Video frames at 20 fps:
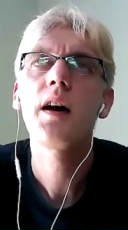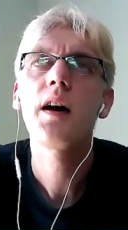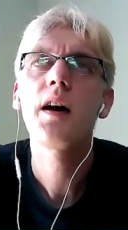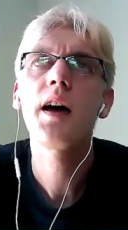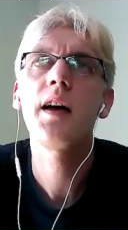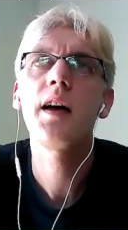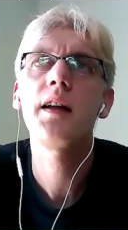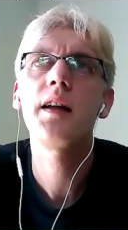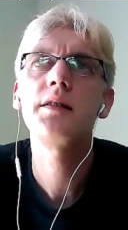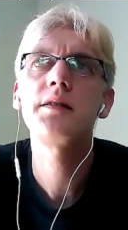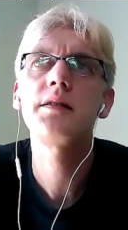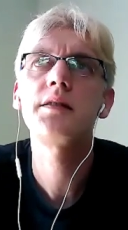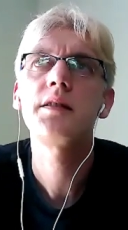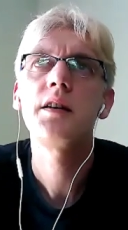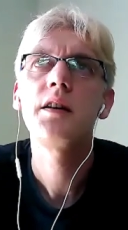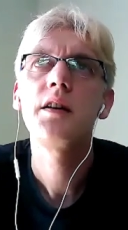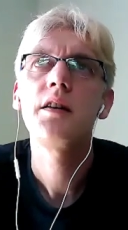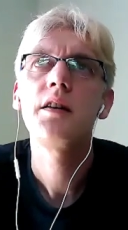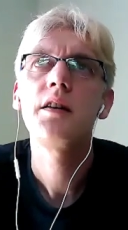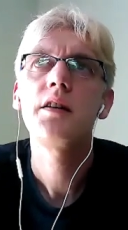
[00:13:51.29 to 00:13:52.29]
And
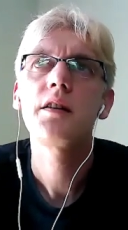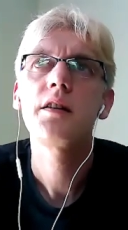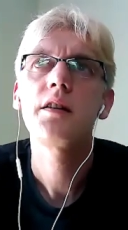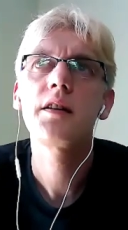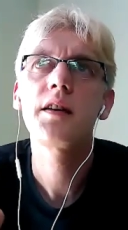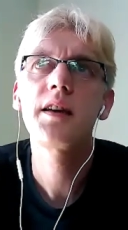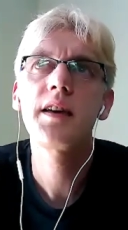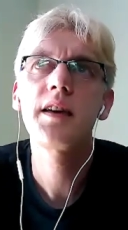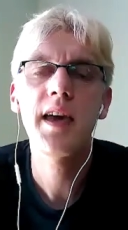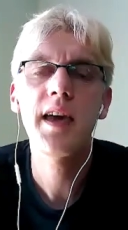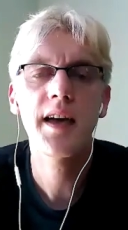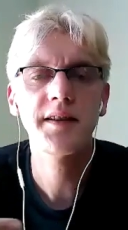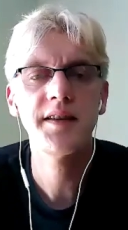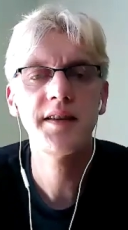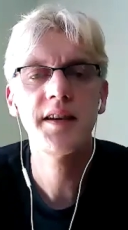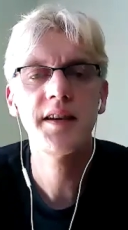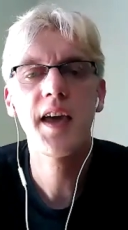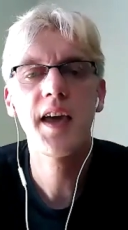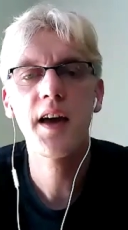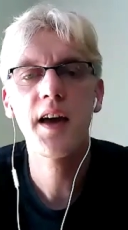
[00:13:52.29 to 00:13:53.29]

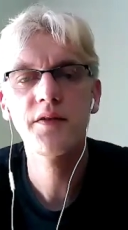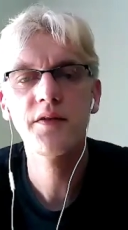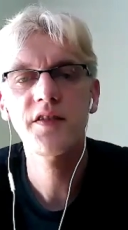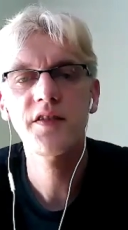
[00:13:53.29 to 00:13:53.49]
getting out of